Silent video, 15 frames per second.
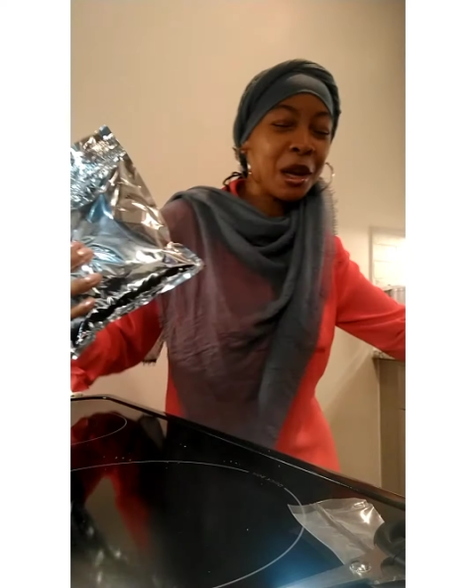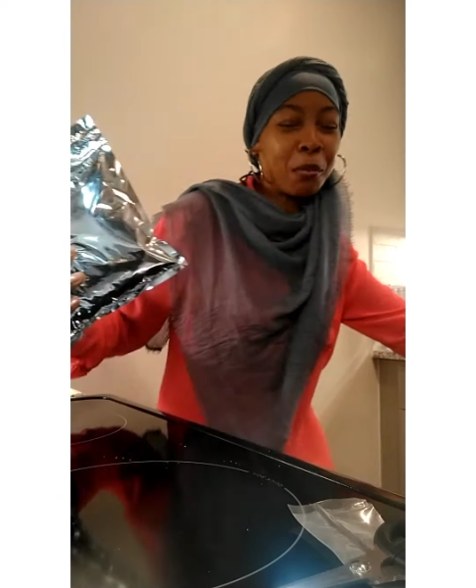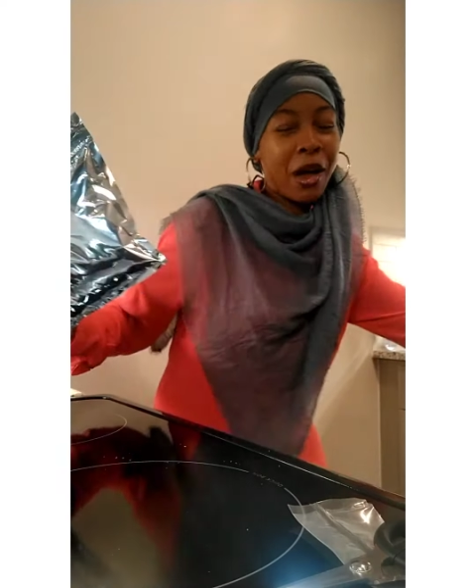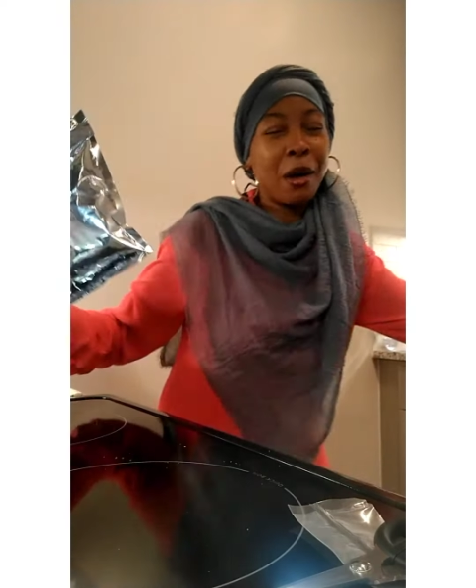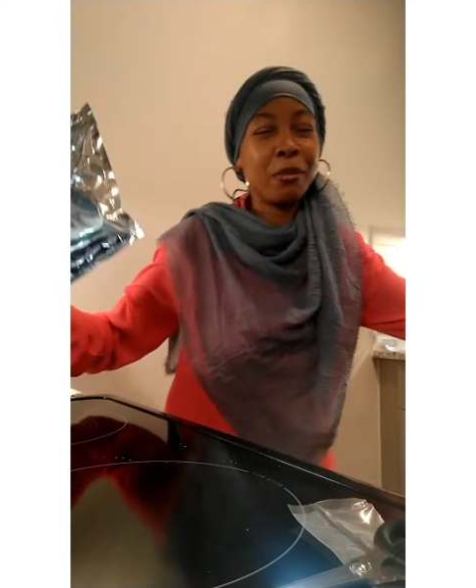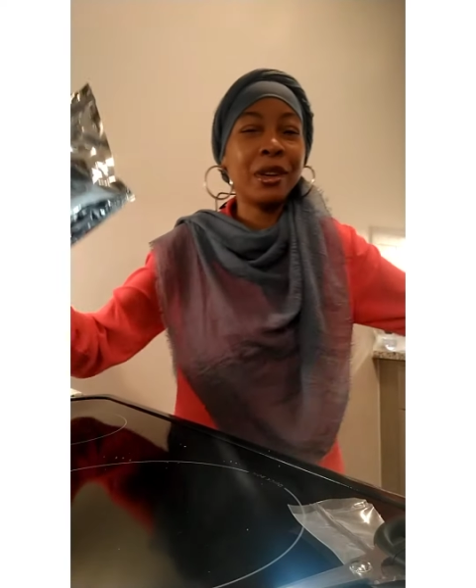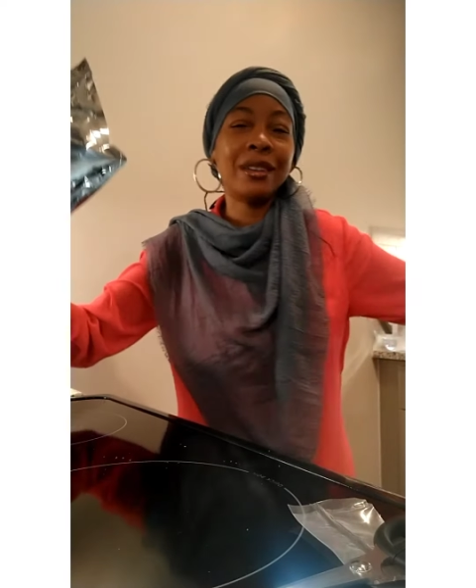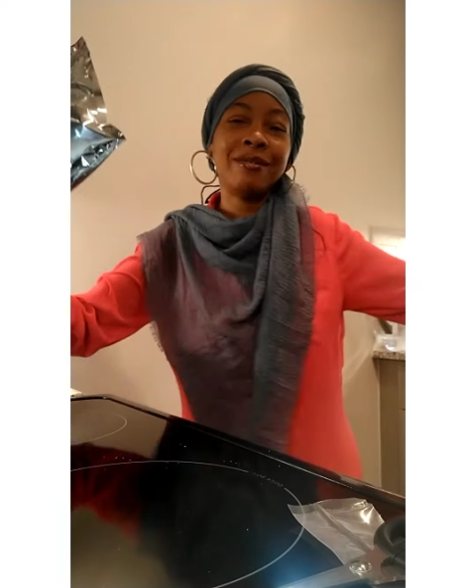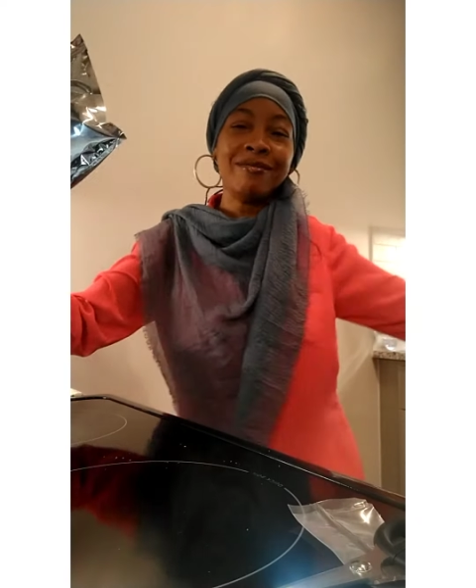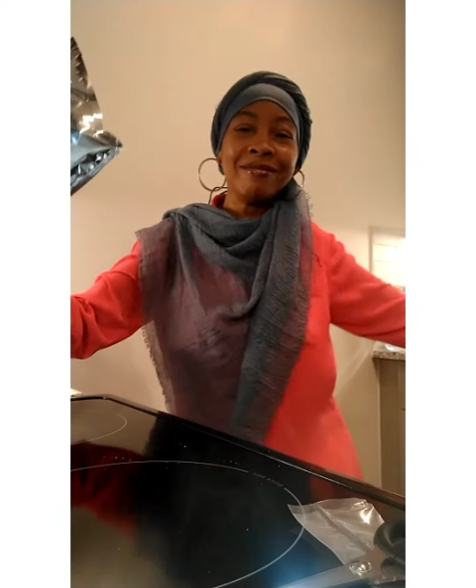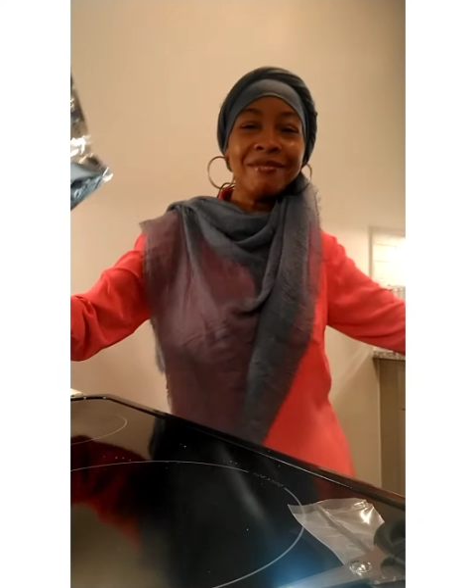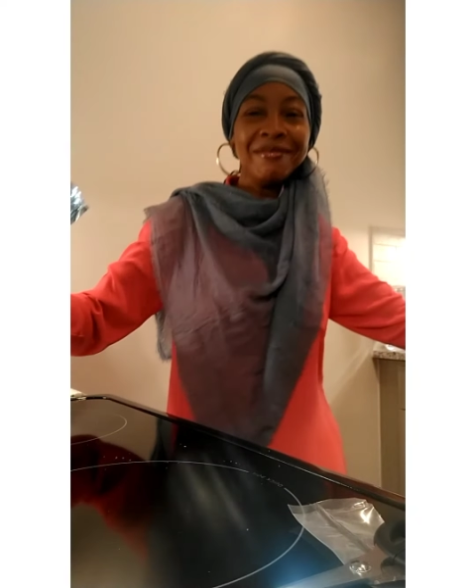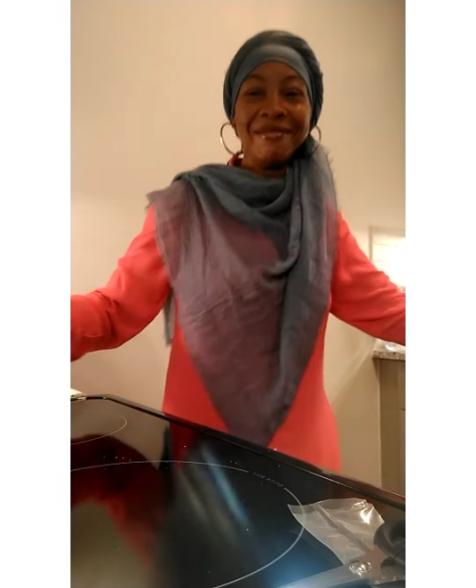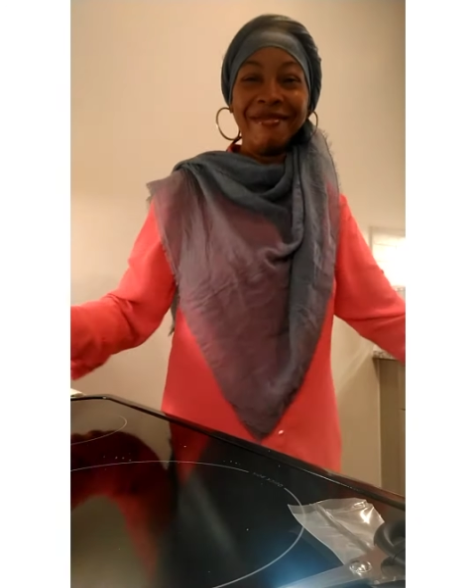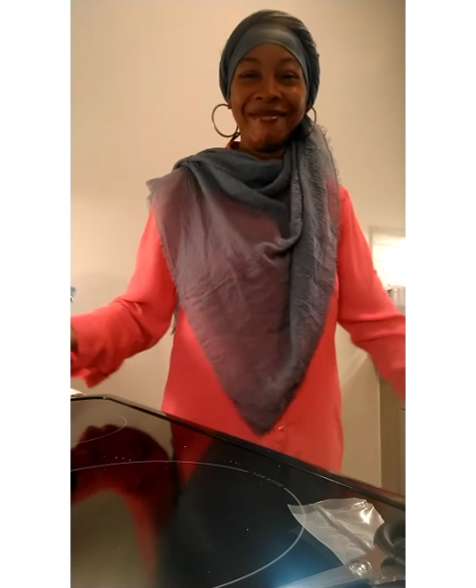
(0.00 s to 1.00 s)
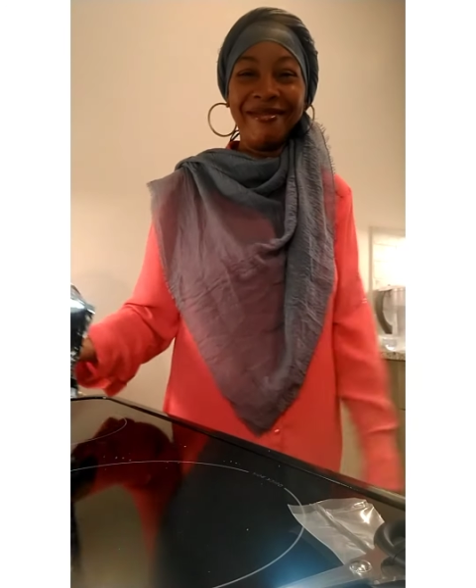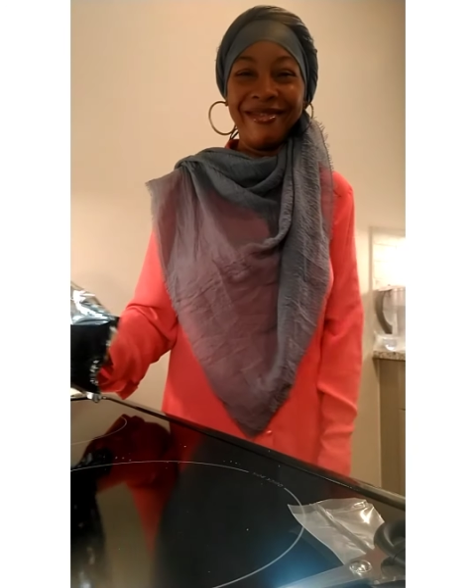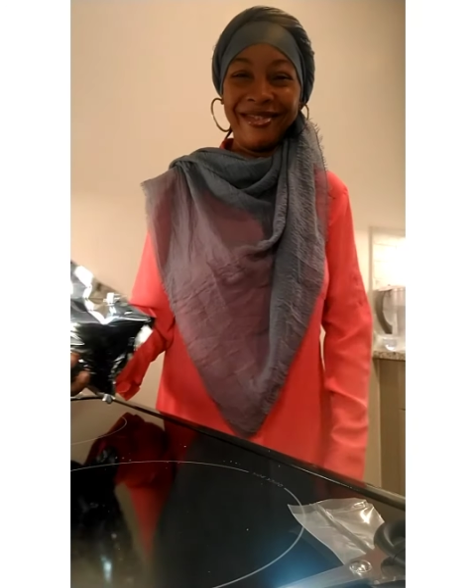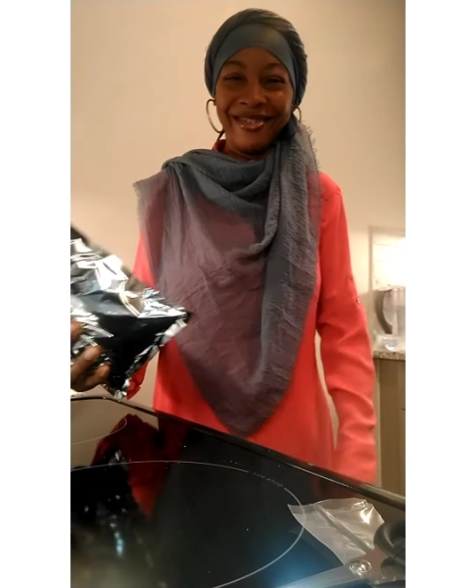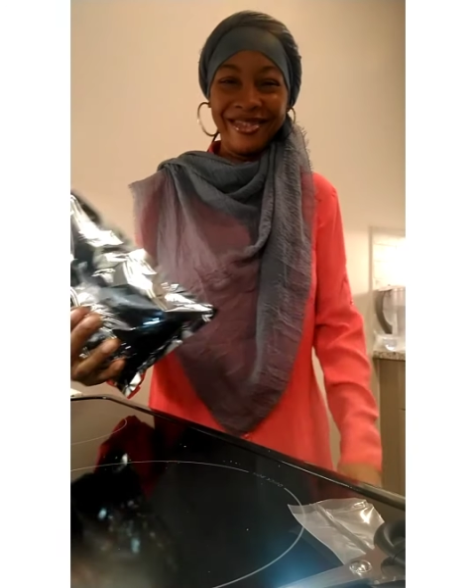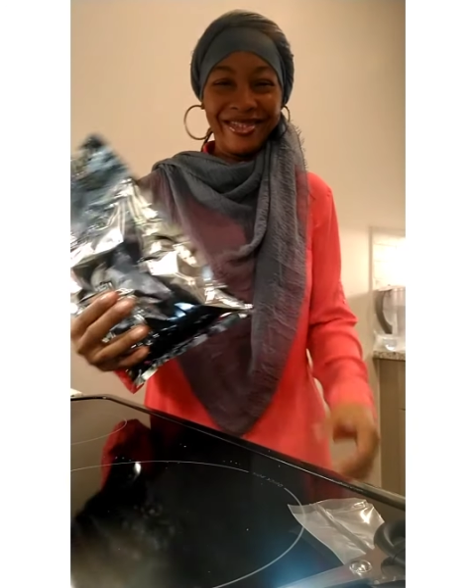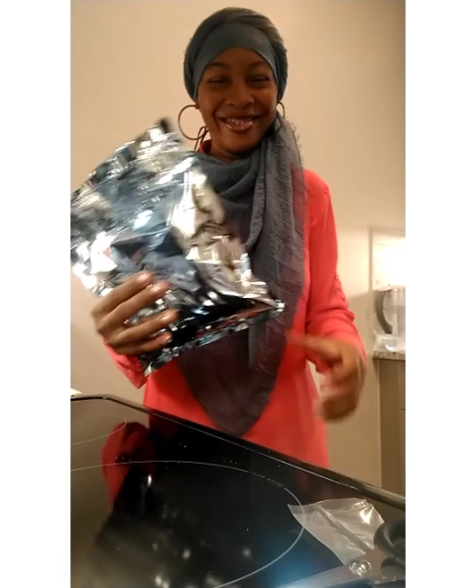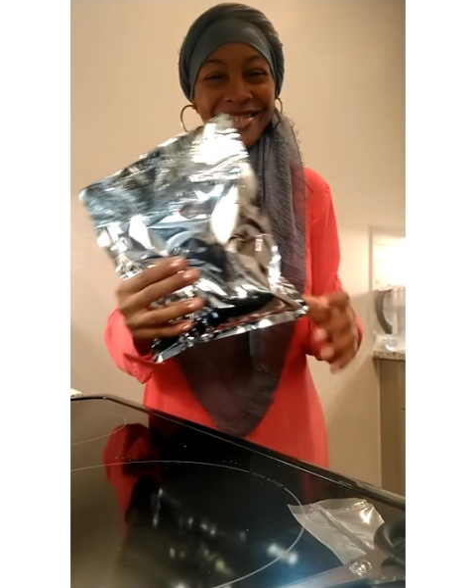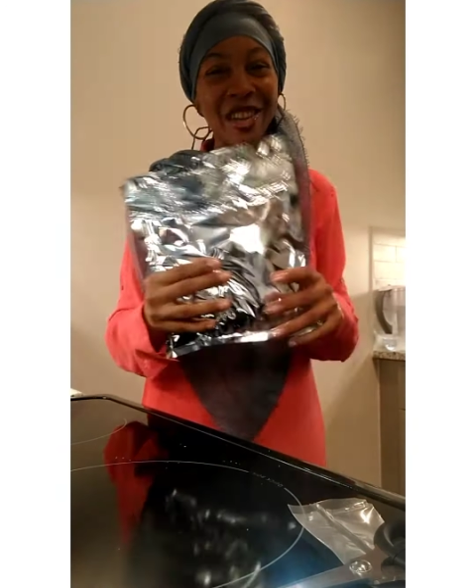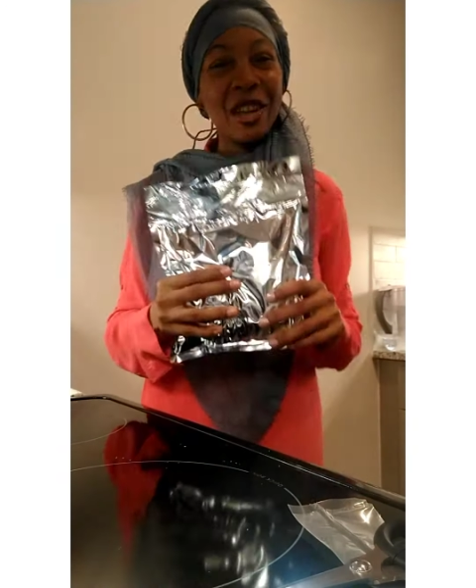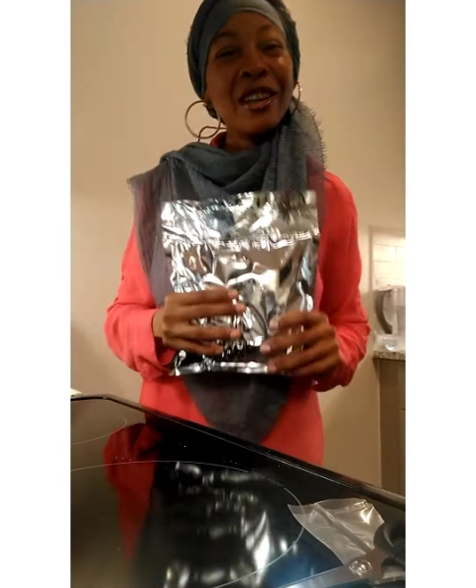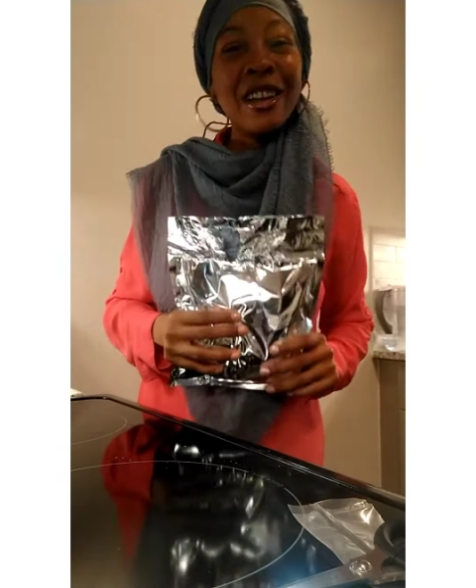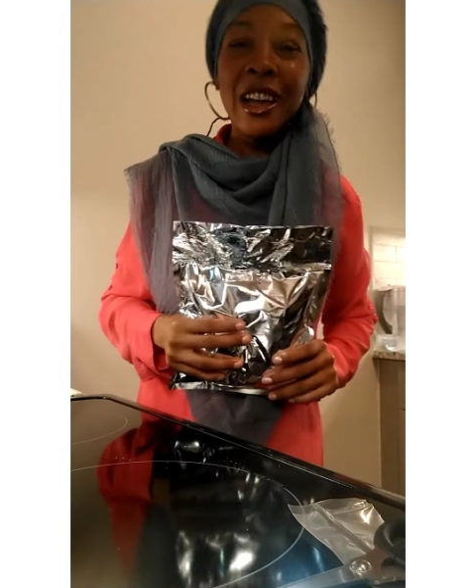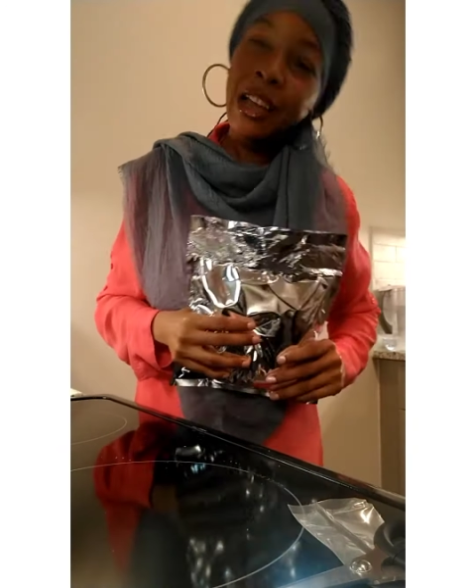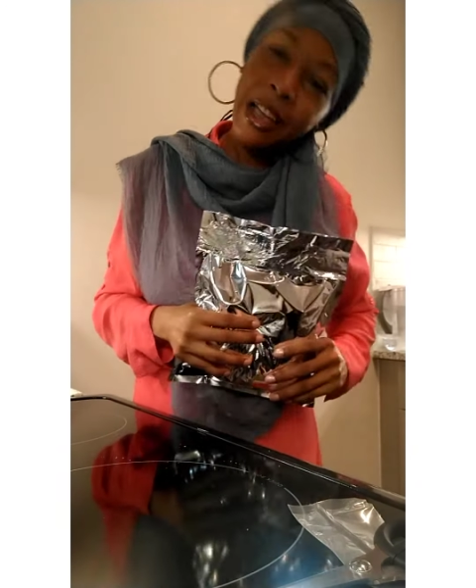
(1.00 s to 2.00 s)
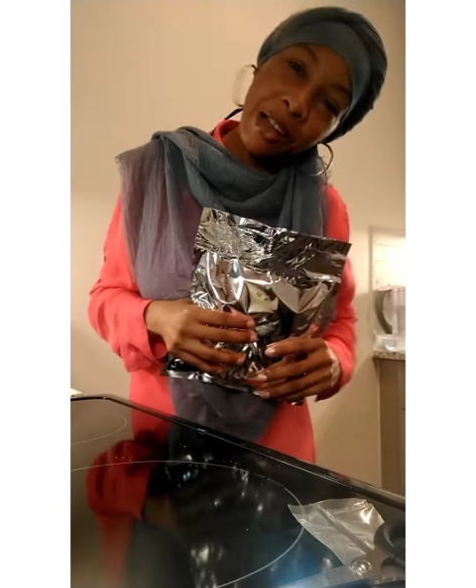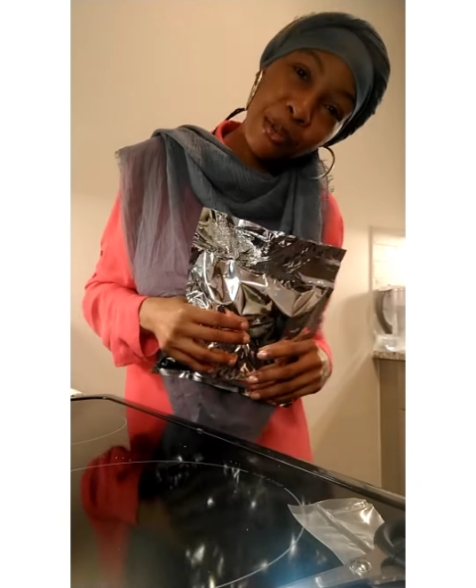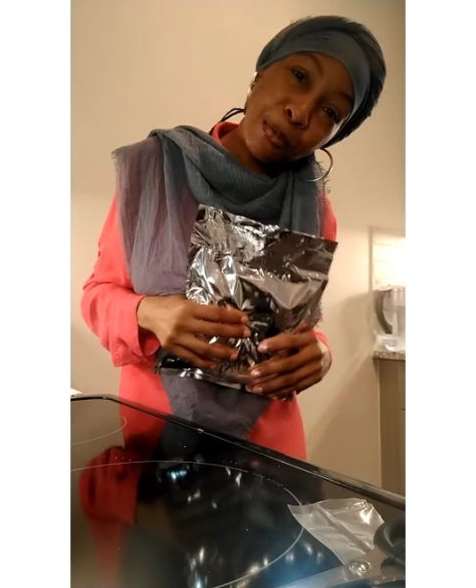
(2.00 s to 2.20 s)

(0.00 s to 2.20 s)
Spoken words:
get it popping. Have